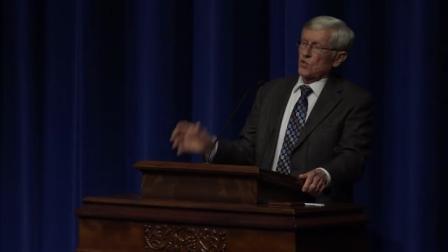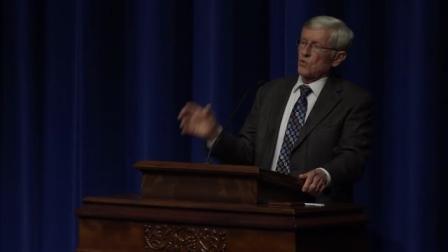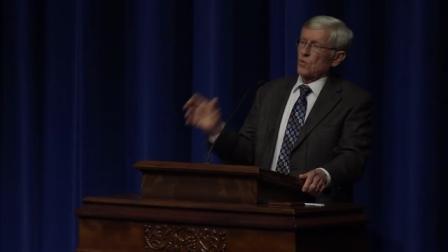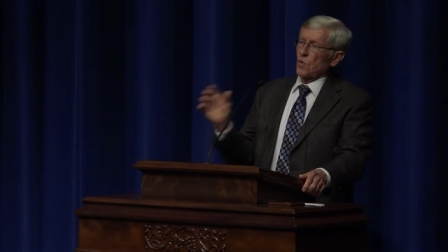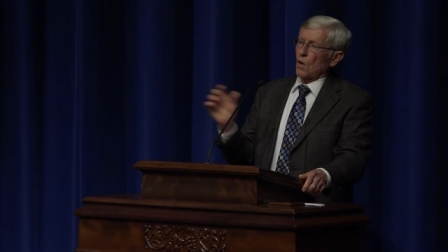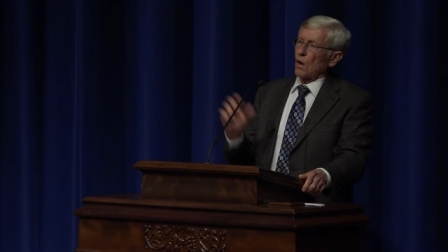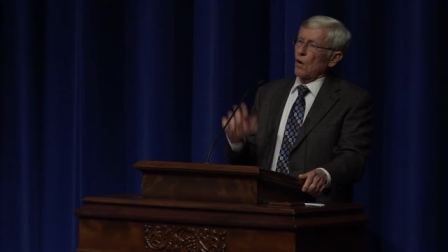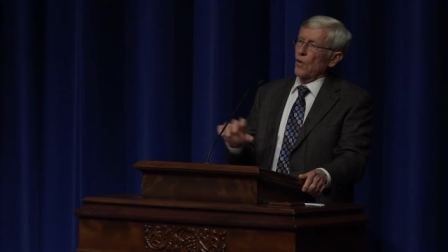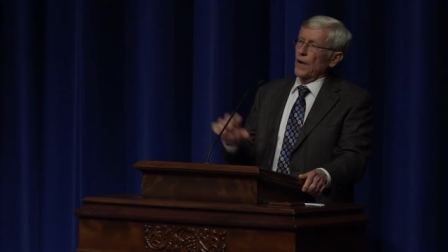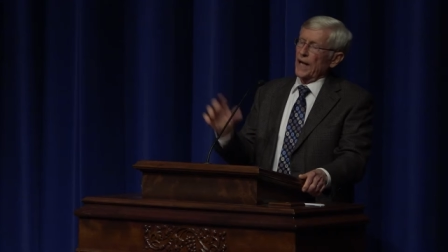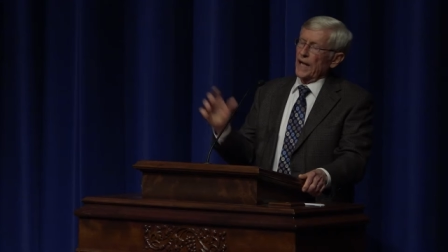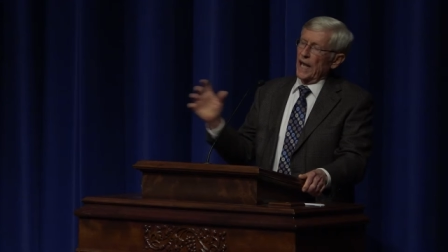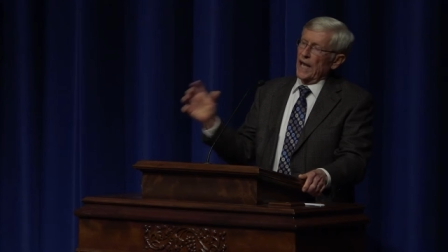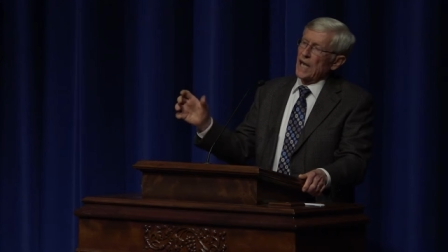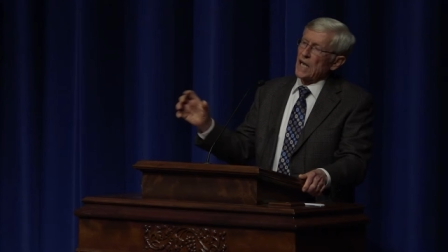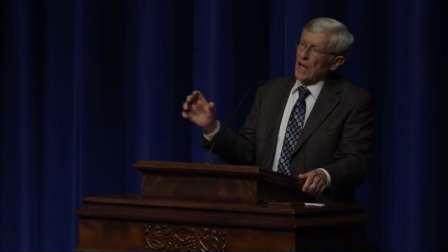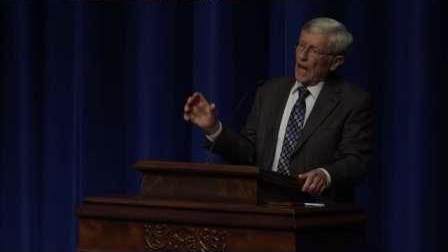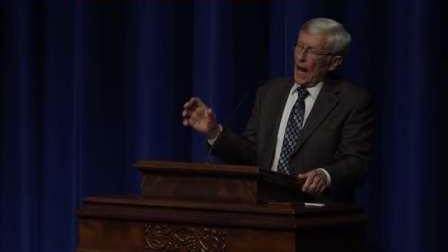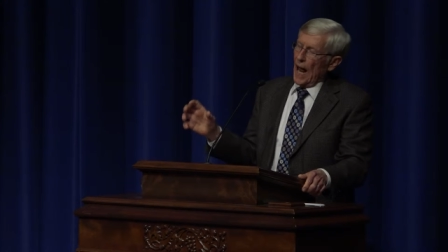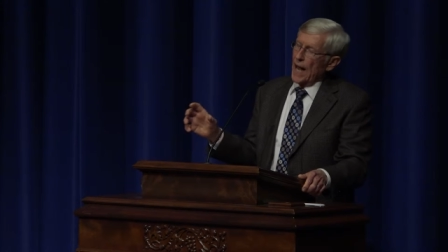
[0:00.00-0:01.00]
growing
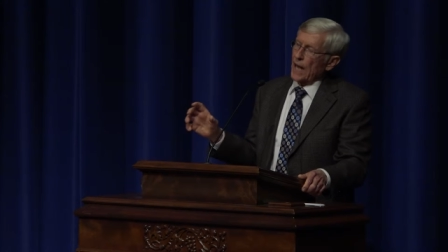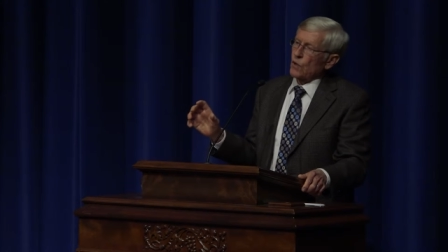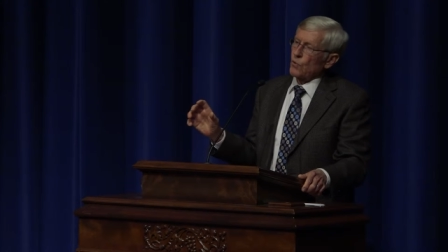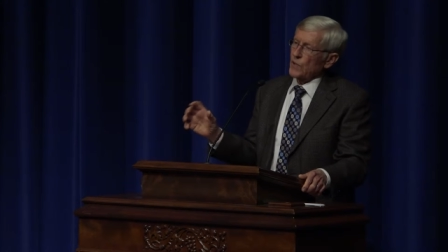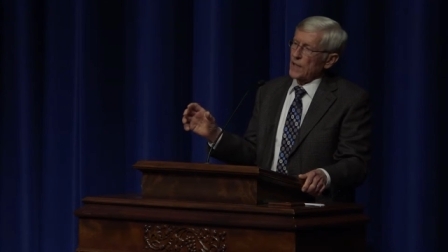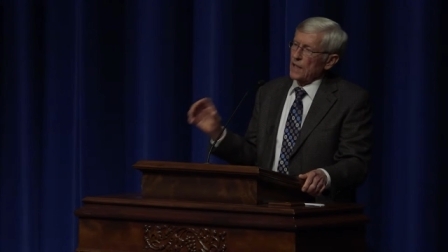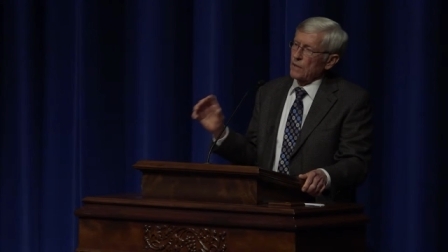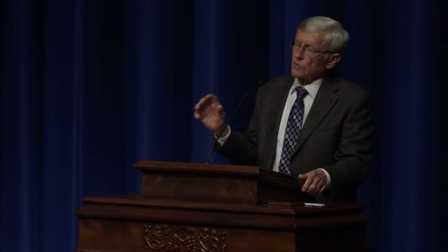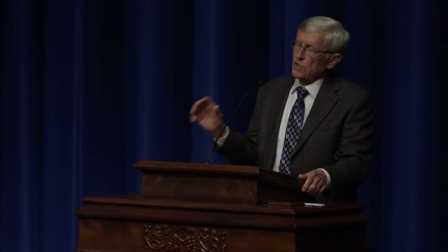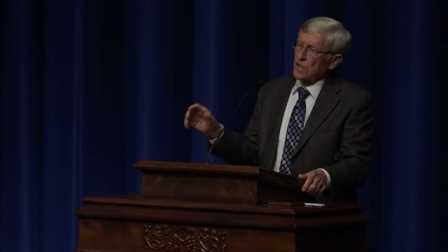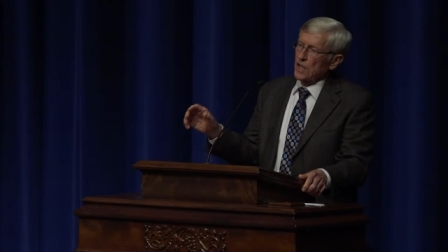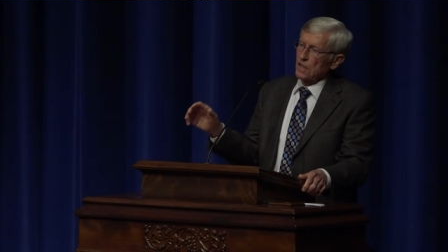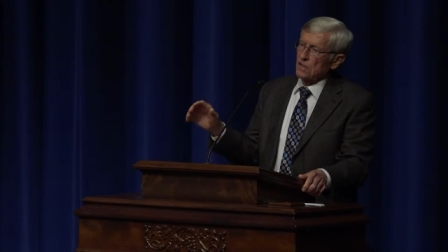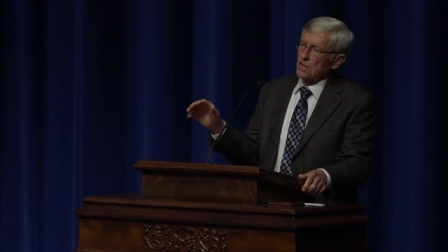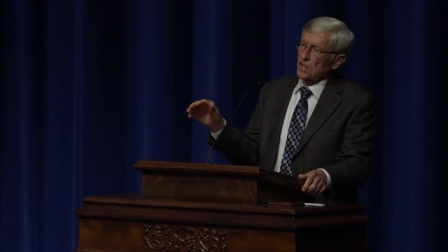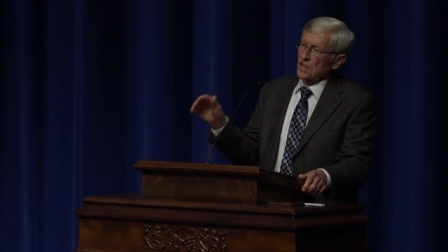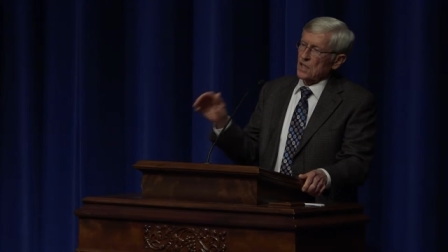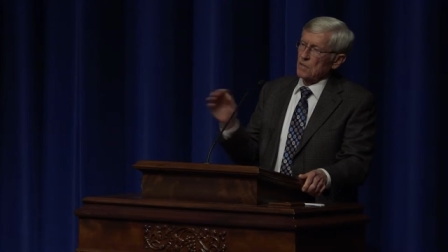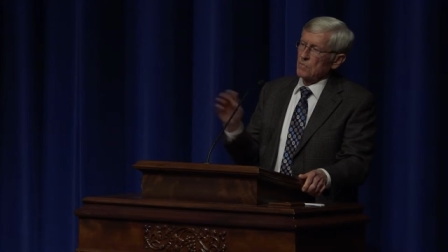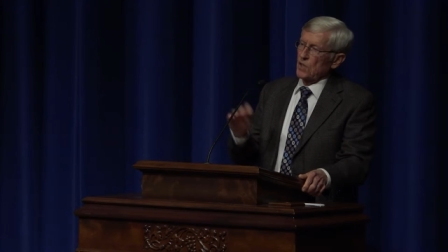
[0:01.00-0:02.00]
inequity within
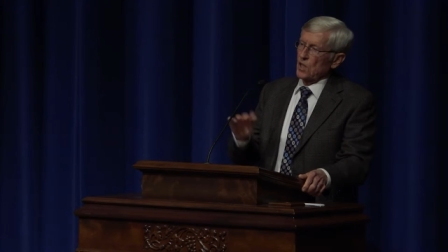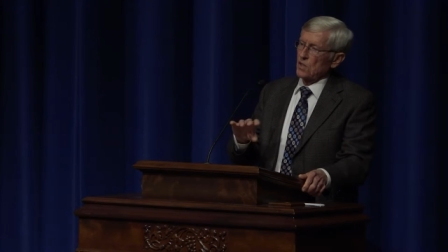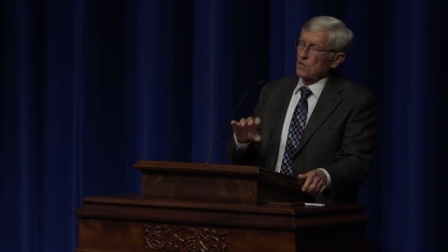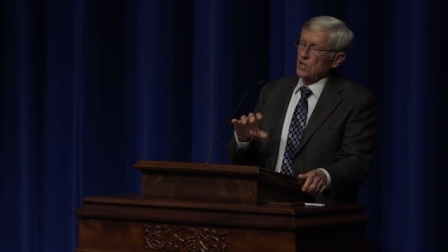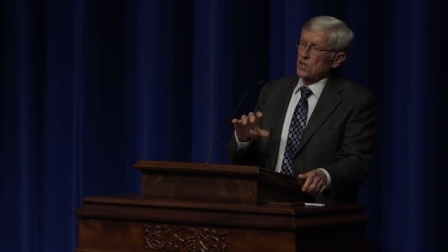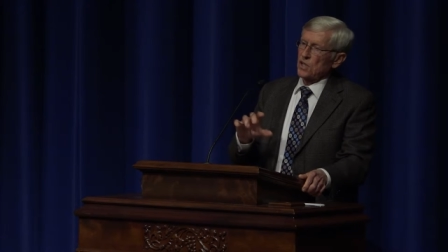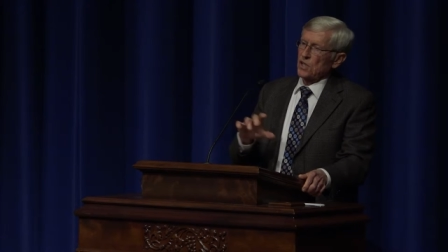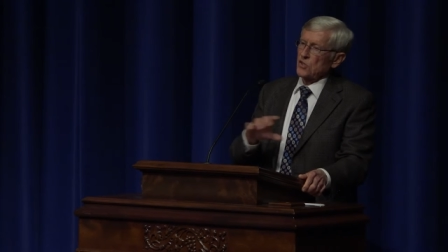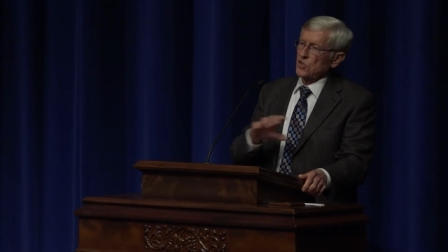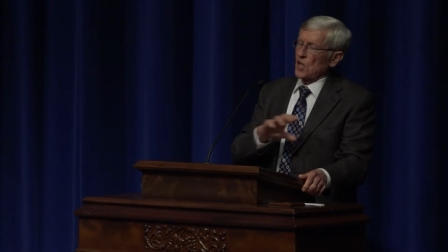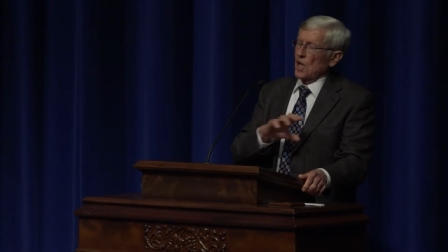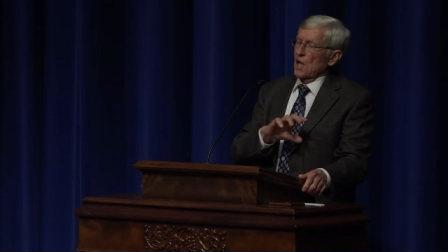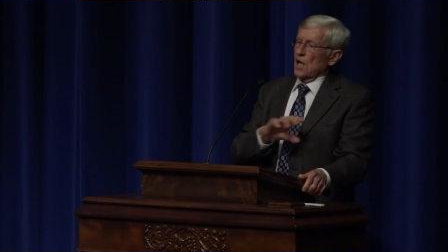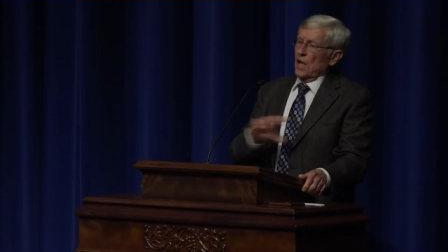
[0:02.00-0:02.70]
the communities,